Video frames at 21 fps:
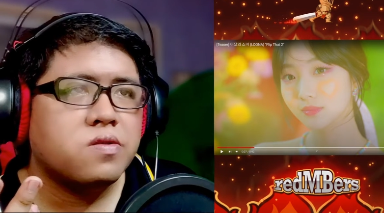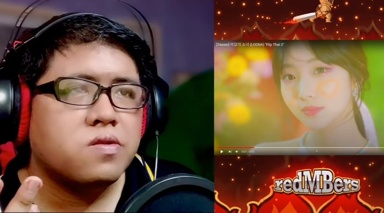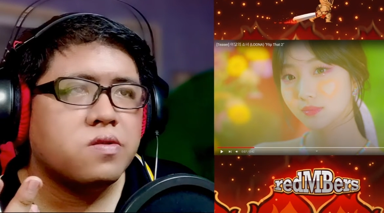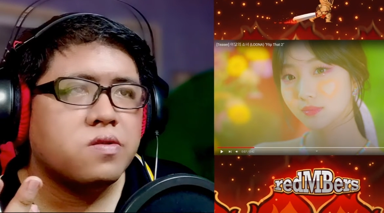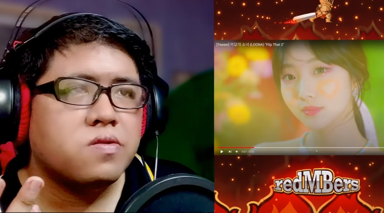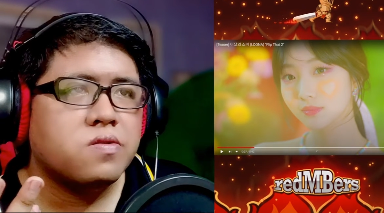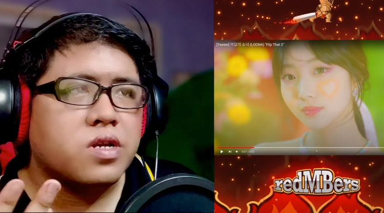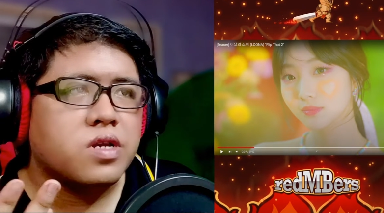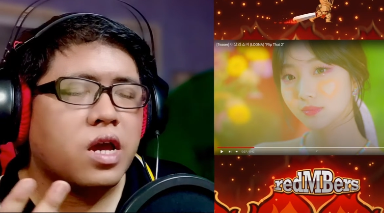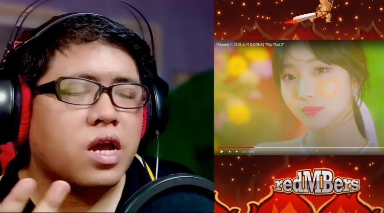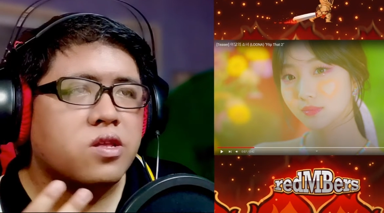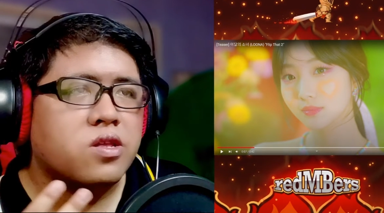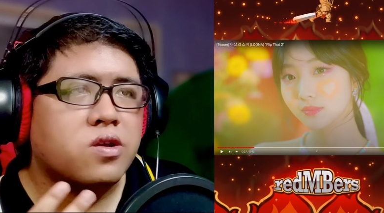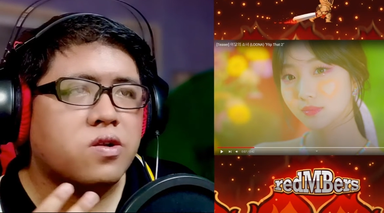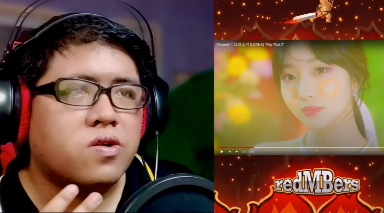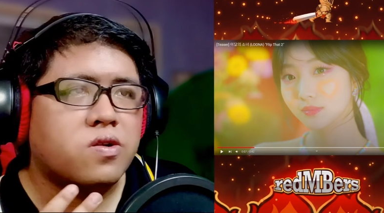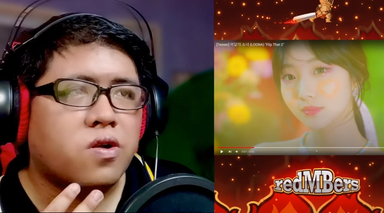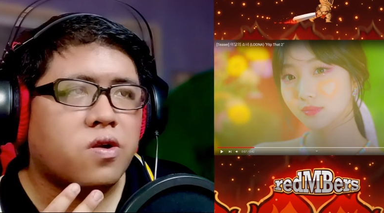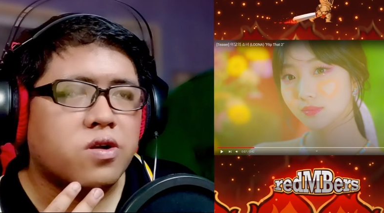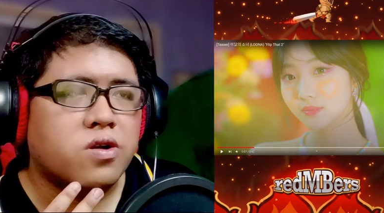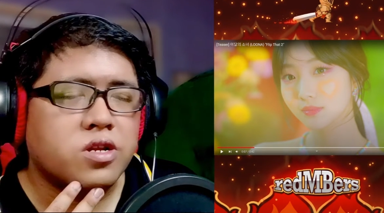Speaker 1: She had her
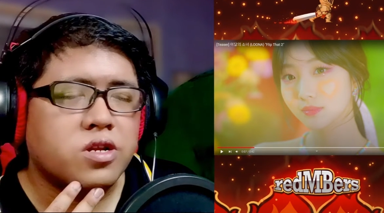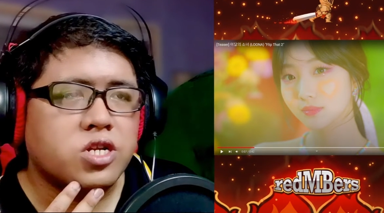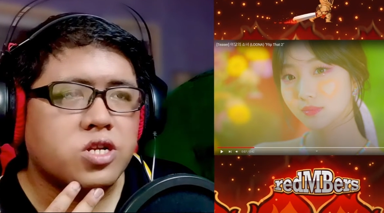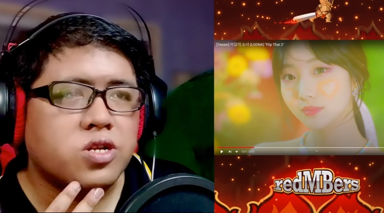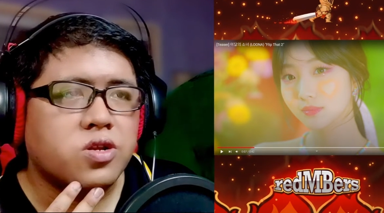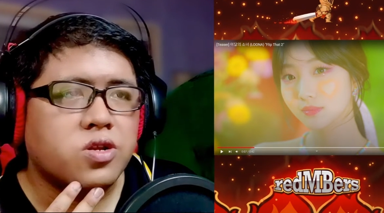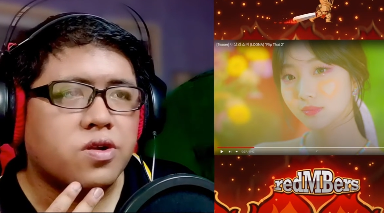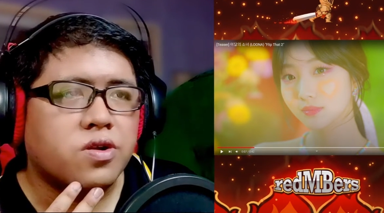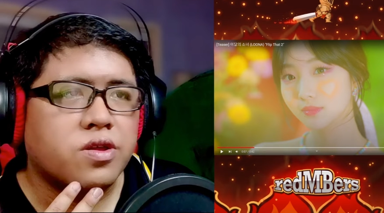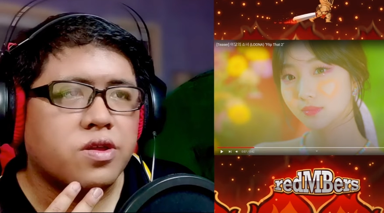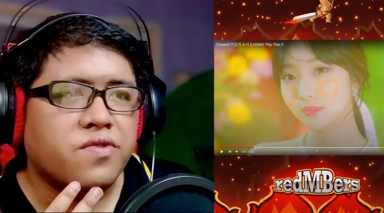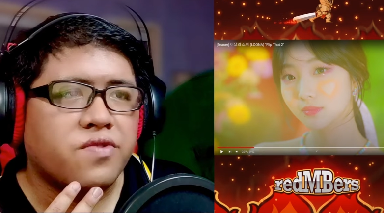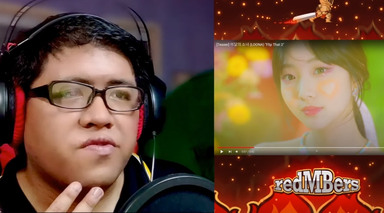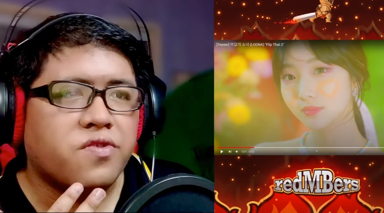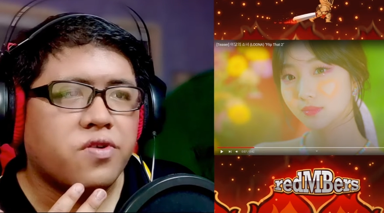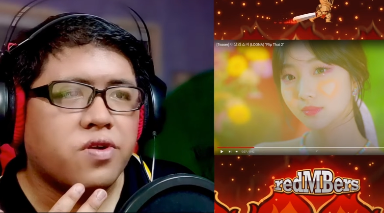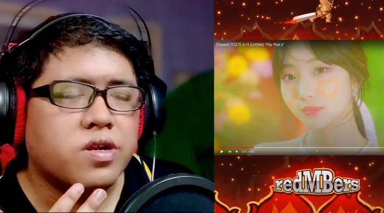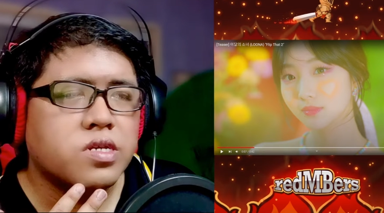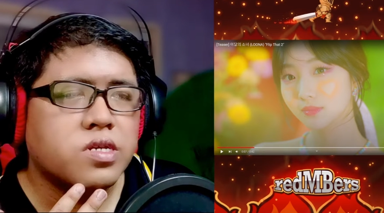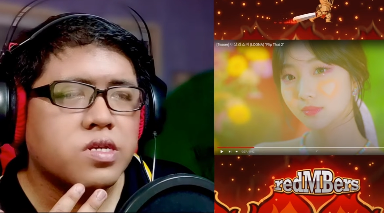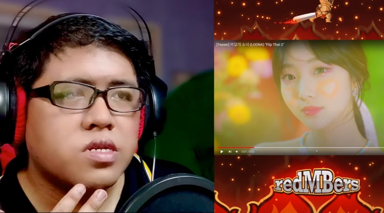orange door in the
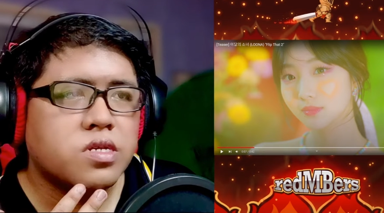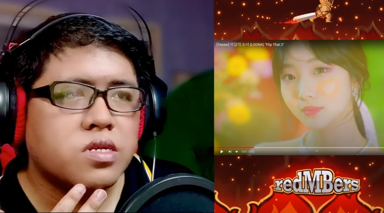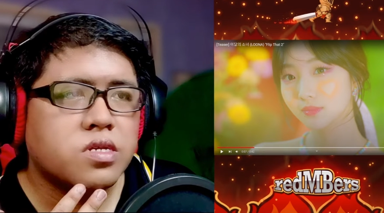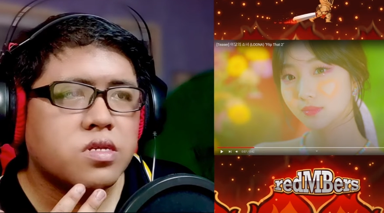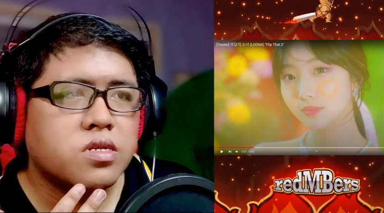forest.